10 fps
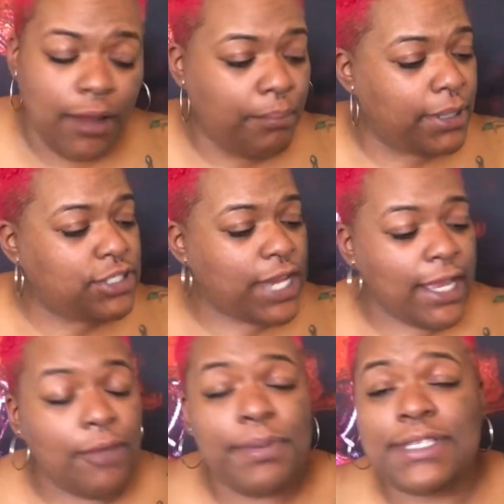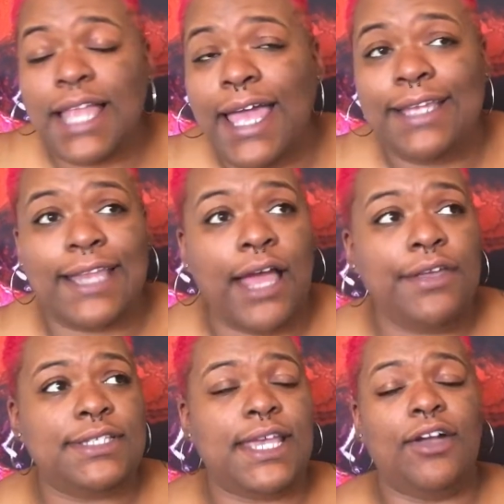But Jacob is like, now
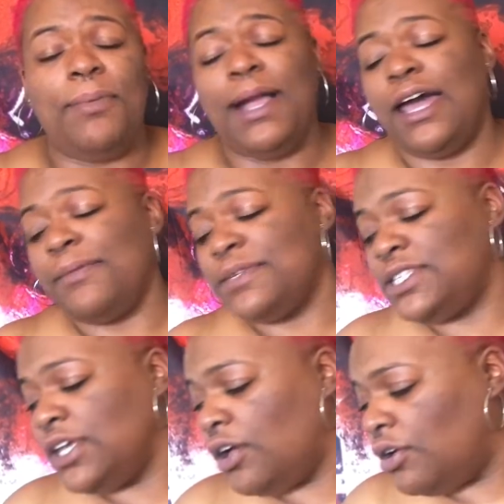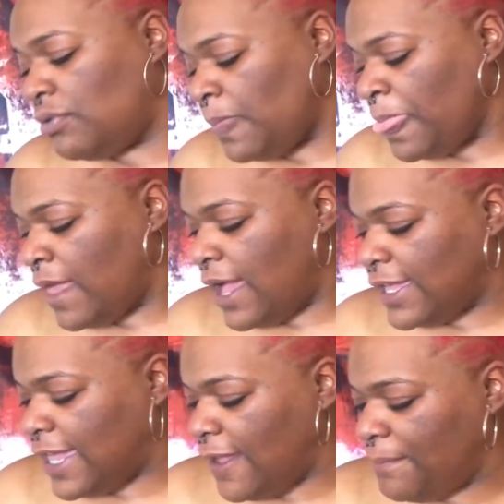he's saying, oh my God, I'm a CO. I
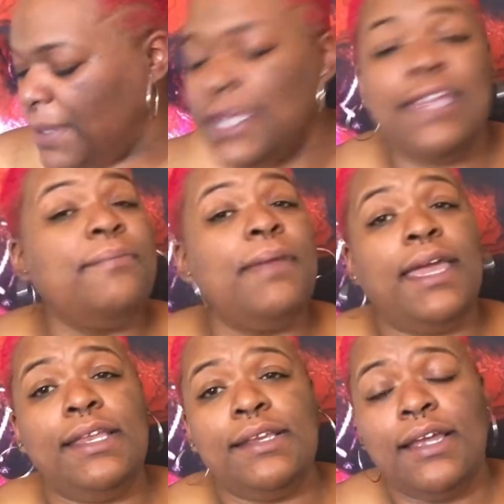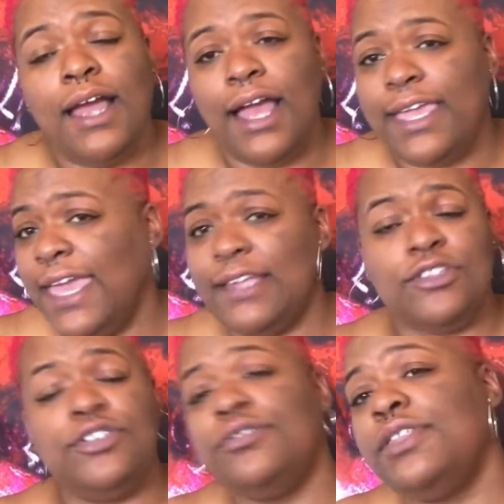can't be an inmate. I
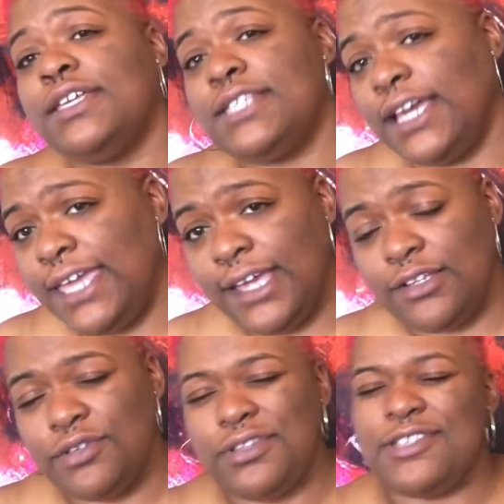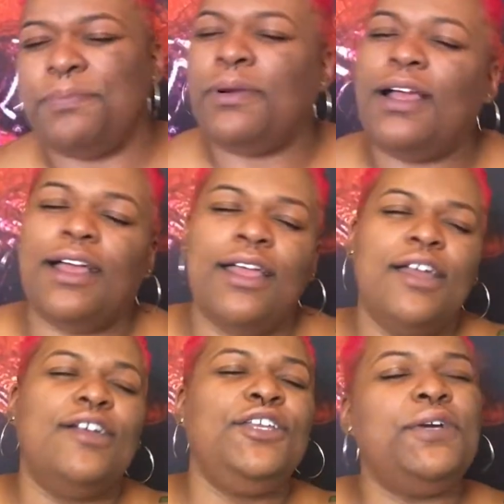can't do this. I can't do this. Bruh,
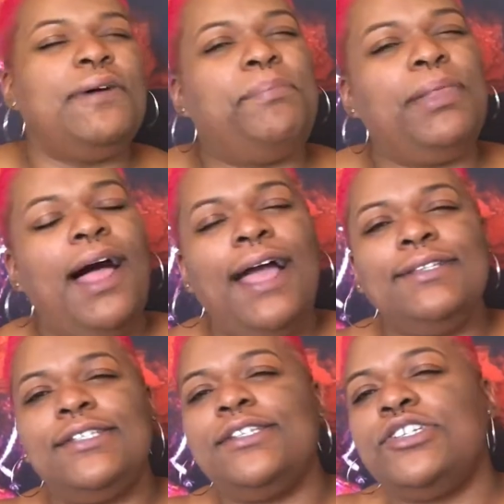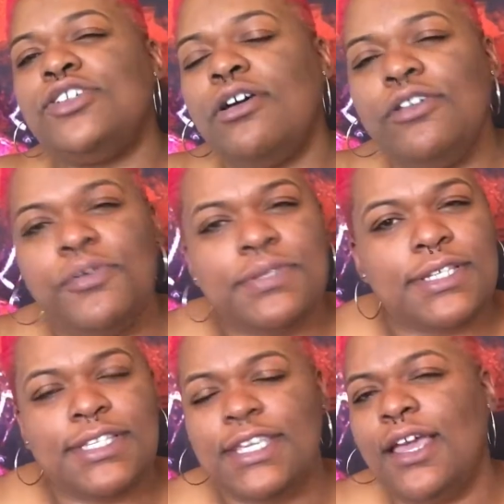you applied to the show. You was a
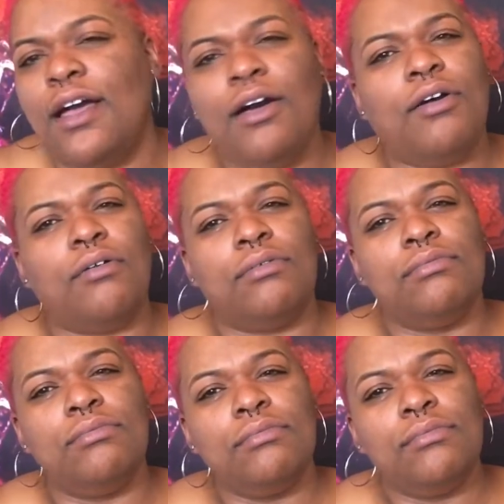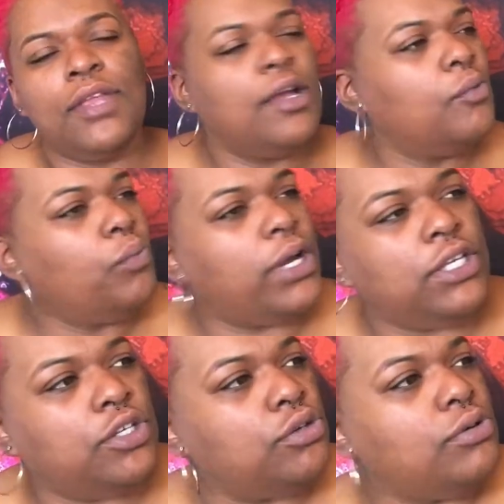CO.
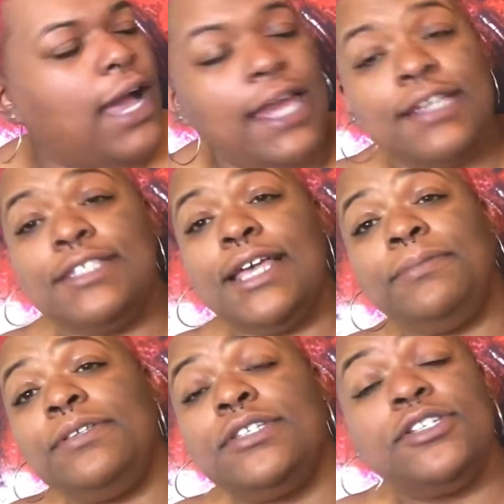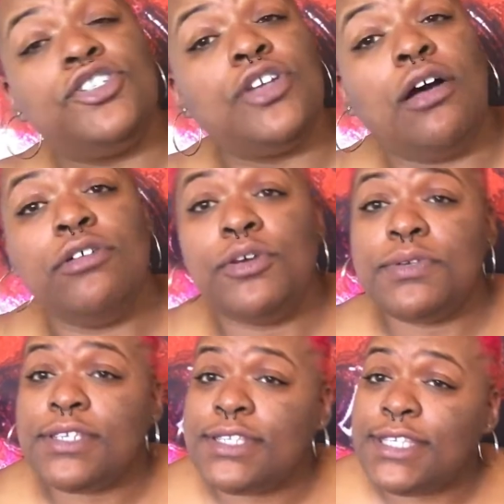When you got accepted to the show, you
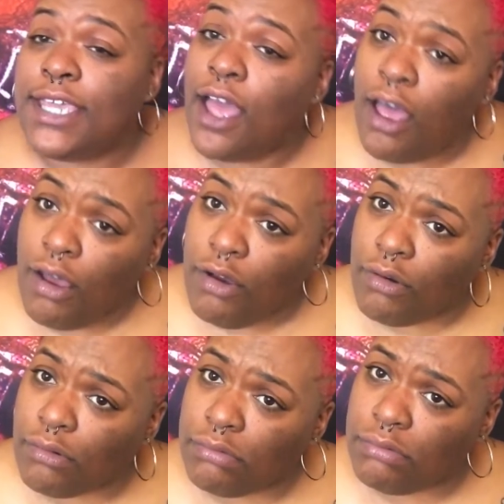was a CO.